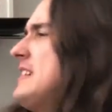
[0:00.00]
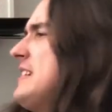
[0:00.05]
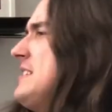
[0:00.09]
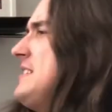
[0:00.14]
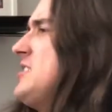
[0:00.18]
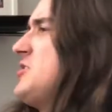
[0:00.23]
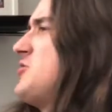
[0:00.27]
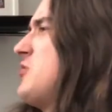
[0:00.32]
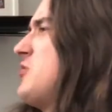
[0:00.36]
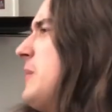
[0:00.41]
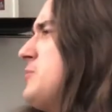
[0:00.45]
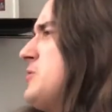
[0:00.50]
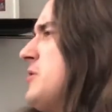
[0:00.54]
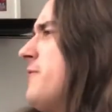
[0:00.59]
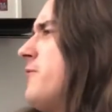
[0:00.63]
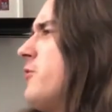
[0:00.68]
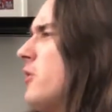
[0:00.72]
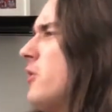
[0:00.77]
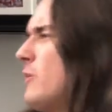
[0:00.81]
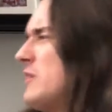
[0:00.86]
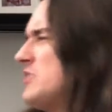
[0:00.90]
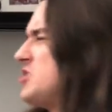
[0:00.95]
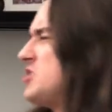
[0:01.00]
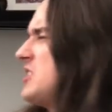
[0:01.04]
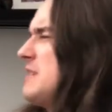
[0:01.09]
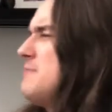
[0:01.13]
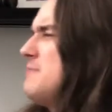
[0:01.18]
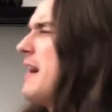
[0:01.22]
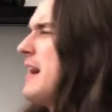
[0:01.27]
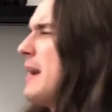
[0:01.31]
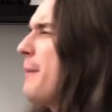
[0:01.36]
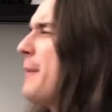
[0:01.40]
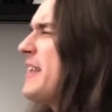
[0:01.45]
description for it, which in
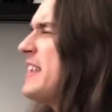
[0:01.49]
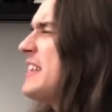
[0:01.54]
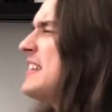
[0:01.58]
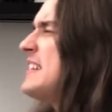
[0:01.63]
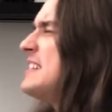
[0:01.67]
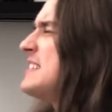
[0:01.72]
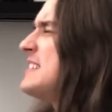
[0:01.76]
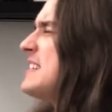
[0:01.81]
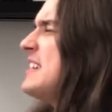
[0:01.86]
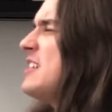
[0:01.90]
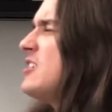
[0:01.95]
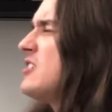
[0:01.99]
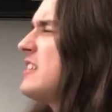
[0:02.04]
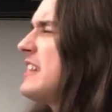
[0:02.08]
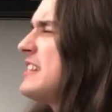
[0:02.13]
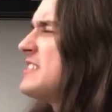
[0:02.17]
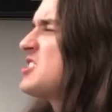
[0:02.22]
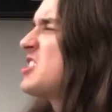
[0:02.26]
my opinion isn't nearly as